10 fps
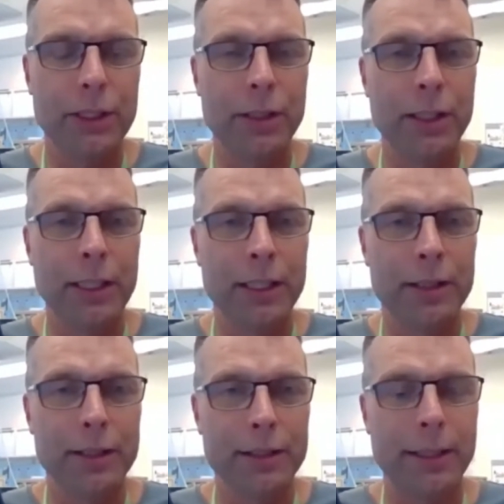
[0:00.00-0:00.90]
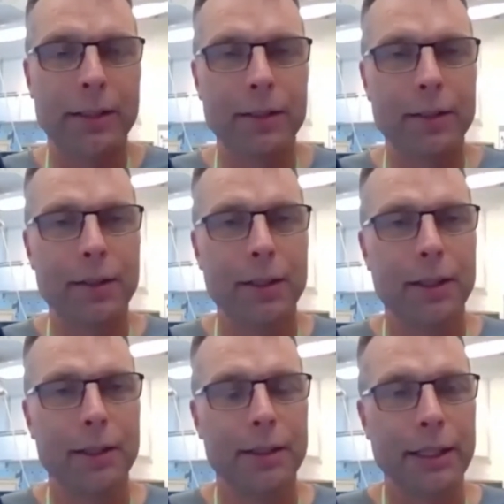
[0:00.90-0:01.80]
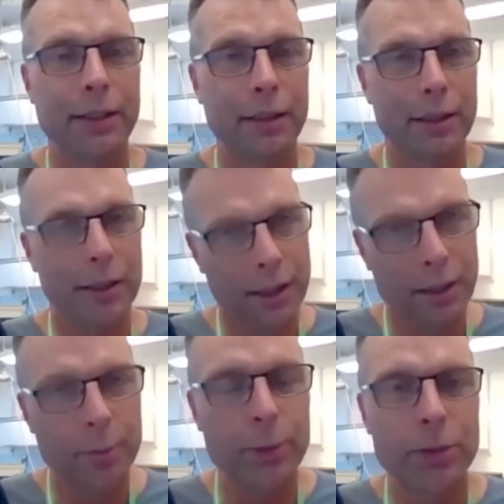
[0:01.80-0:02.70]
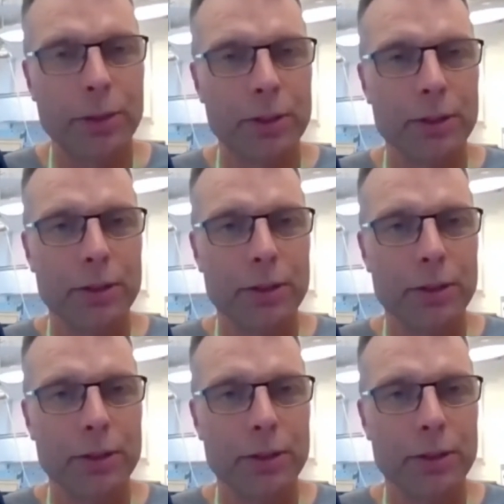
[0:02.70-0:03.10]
their input